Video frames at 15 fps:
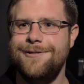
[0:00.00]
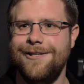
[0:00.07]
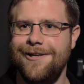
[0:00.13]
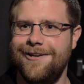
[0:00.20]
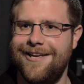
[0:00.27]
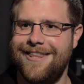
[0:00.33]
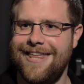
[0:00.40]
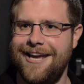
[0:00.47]

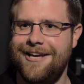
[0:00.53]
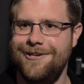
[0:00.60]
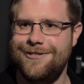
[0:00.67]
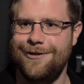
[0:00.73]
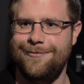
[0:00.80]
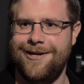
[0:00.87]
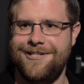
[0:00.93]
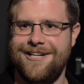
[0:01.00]
Absolutely. Thank you
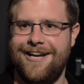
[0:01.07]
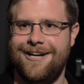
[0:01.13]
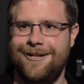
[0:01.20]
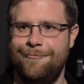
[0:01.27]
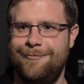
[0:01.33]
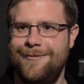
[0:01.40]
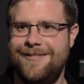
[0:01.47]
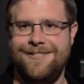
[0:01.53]
so much. I had
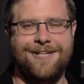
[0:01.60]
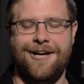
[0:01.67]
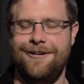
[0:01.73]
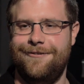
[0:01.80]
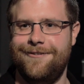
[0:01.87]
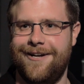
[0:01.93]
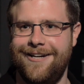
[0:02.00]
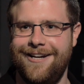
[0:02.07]
a ton
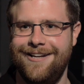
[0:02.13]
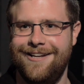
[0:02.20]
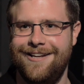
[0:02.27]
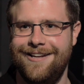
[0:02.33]
of fun.